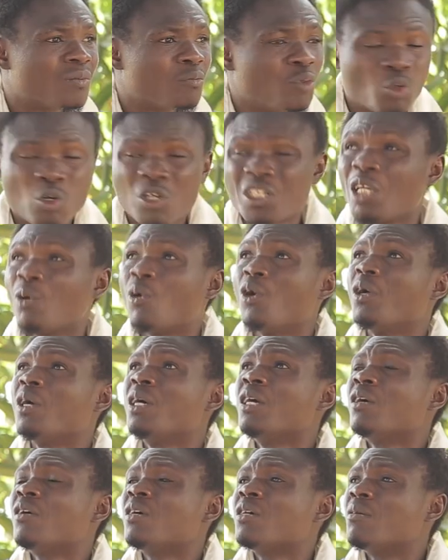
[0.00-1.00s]
Because you
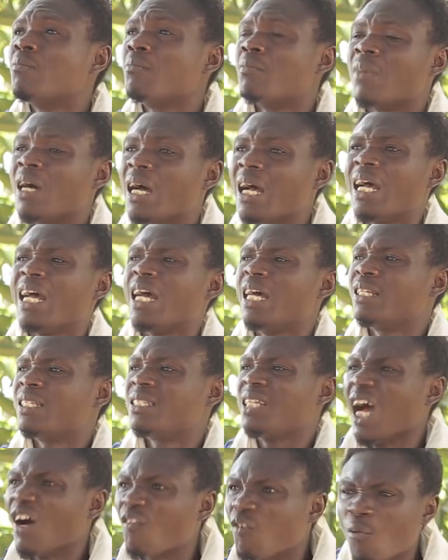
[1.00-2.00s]
eh eh
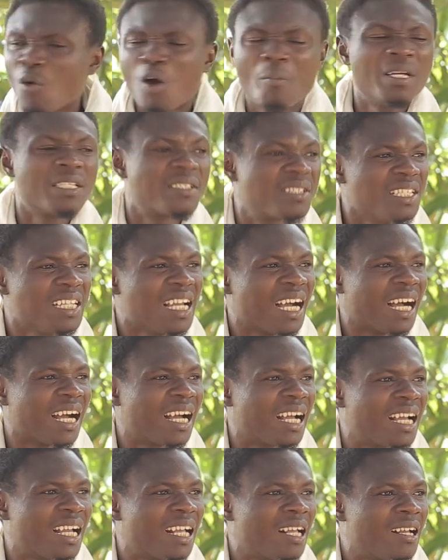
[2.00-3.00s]
death we me see ya.
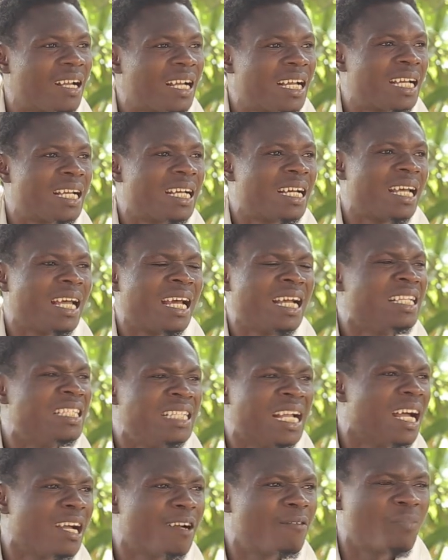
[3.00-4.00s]

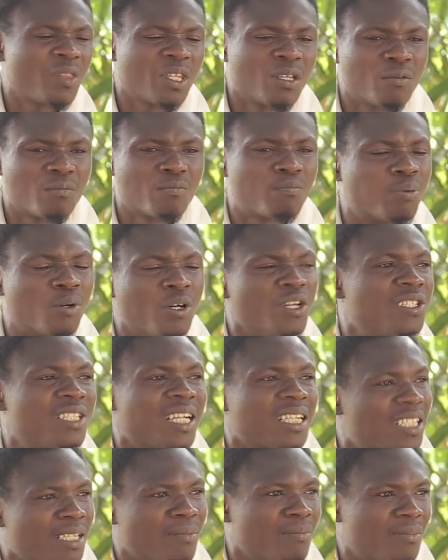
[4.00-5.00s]
Enye police
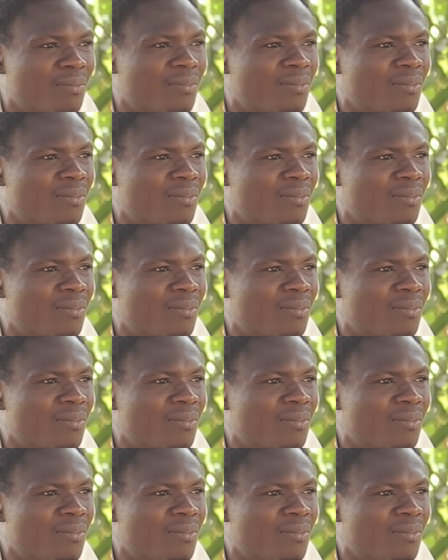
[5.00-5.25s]
asem